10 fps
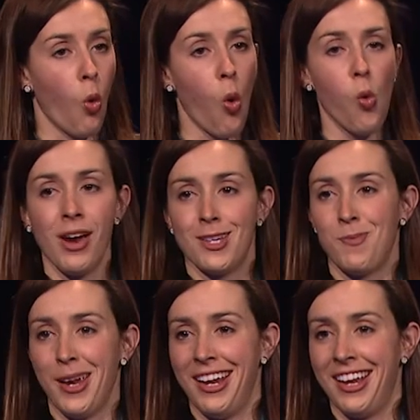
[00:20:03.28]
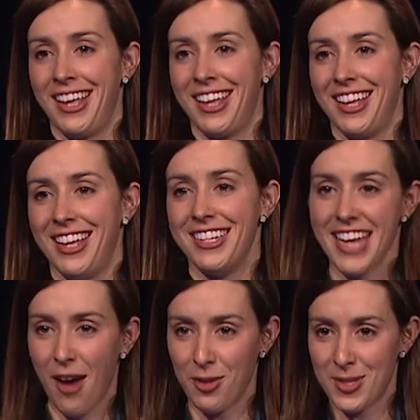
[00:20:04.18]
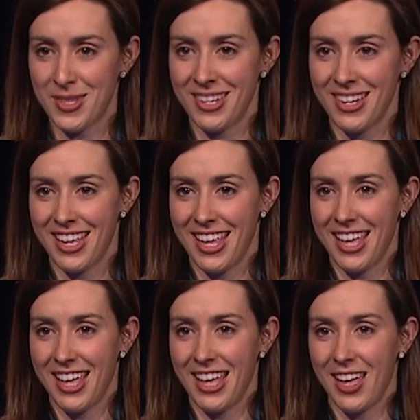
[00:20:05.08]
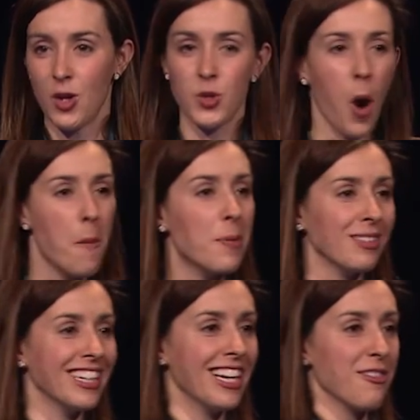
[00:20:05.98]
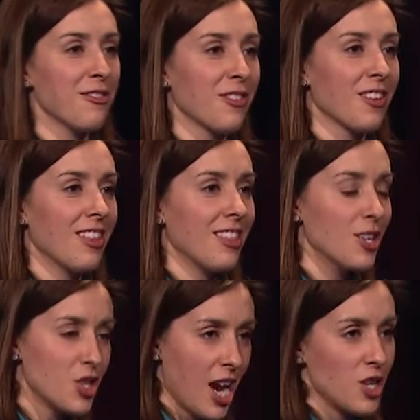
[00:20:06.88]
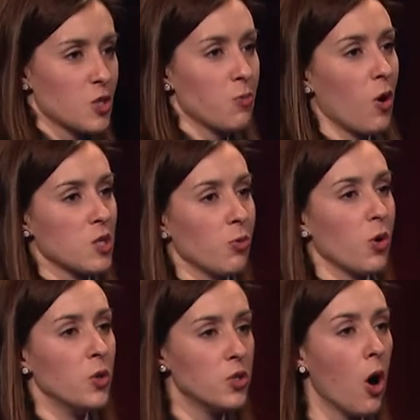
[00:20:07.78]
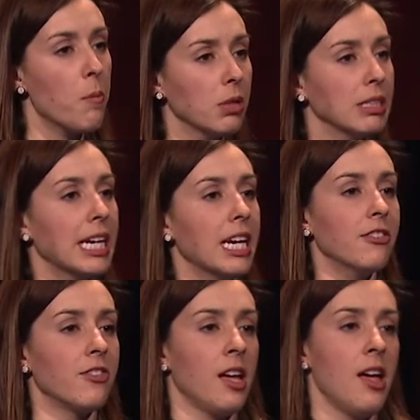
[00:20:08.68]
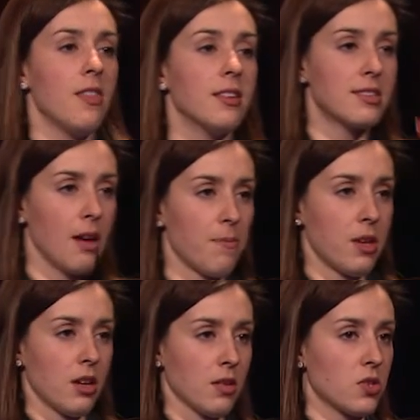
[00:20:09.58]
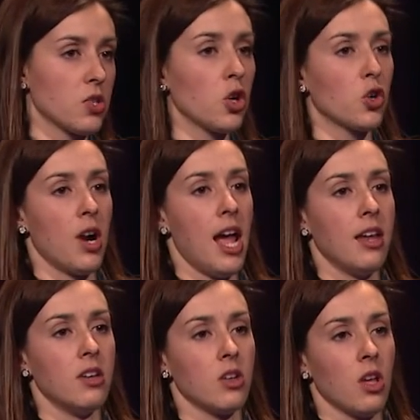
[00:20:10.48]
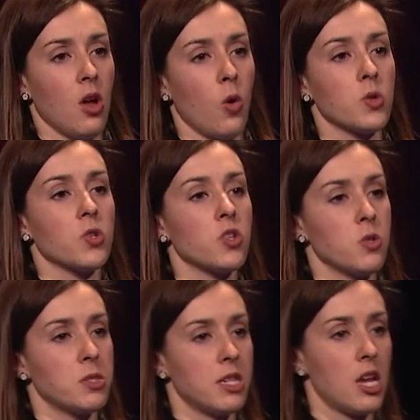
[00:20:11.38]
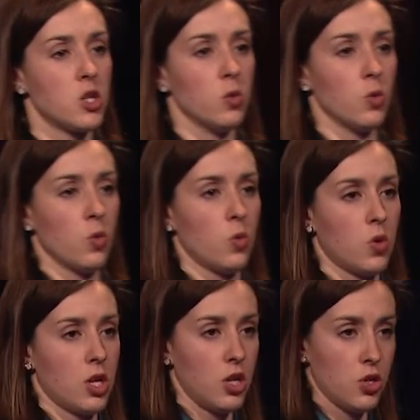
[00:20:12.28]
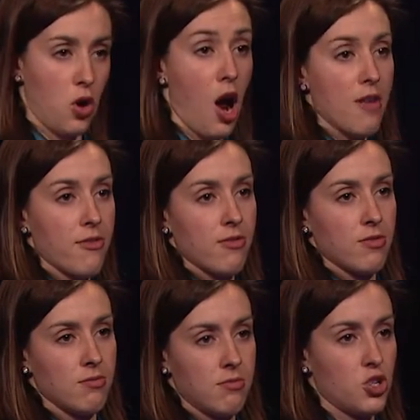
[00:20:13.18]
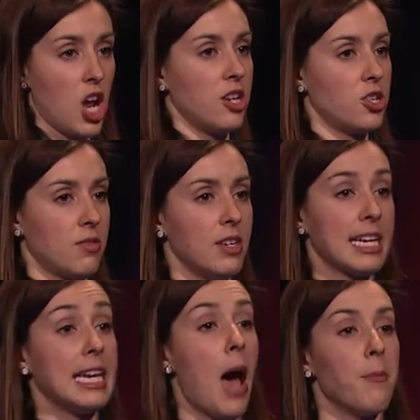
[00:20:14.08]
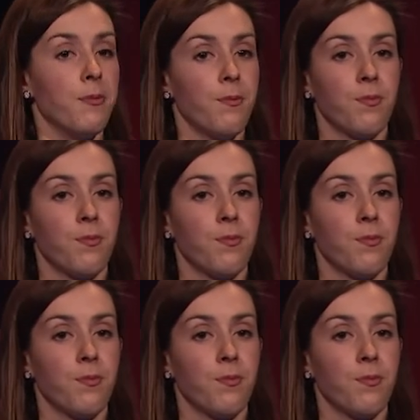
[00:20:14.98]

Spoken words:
always be doubters who don't believe that change is possible, who don't believe that something so grand or so substantial can drive change, that it can happen.